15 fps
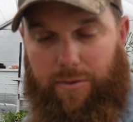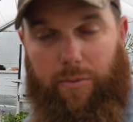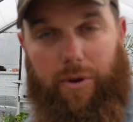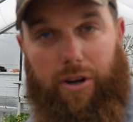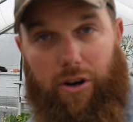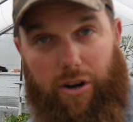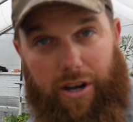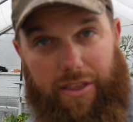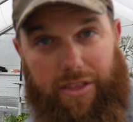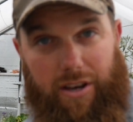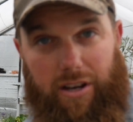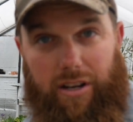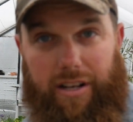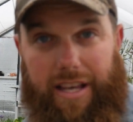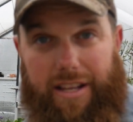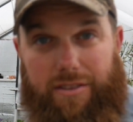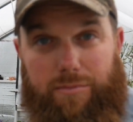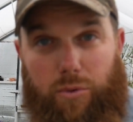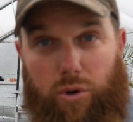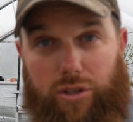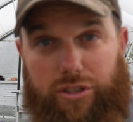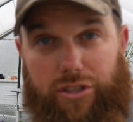We'd already thought of getting
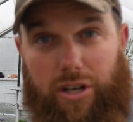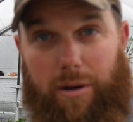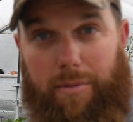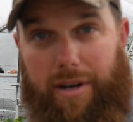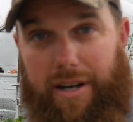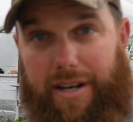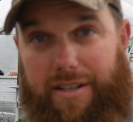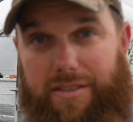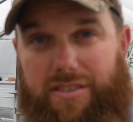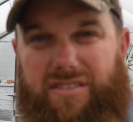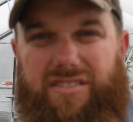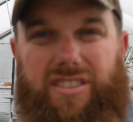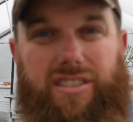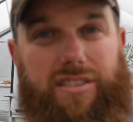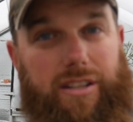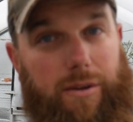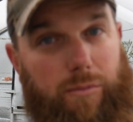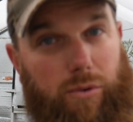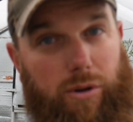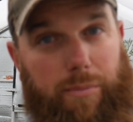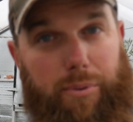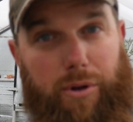more strawberries, just didn't
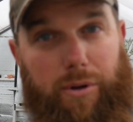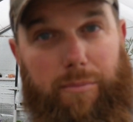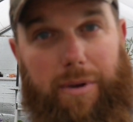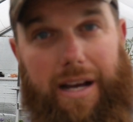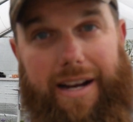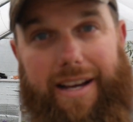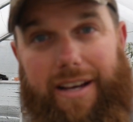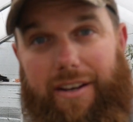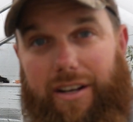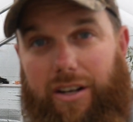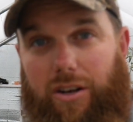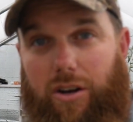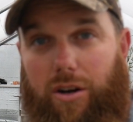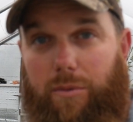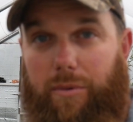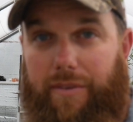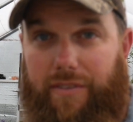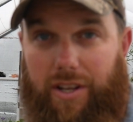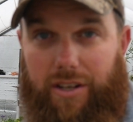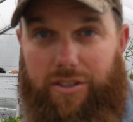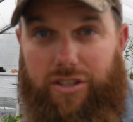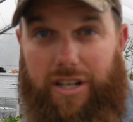want to put them back out in the garden. We've
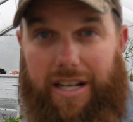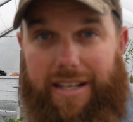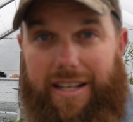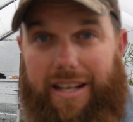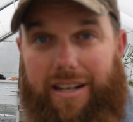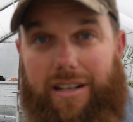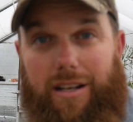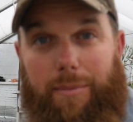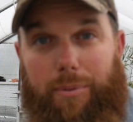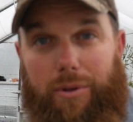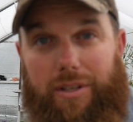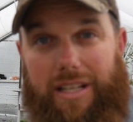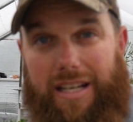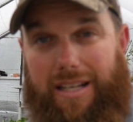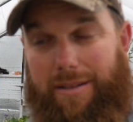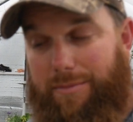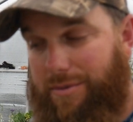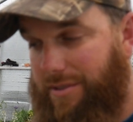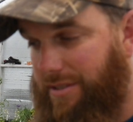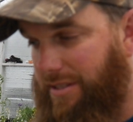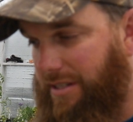done tried that a couple times.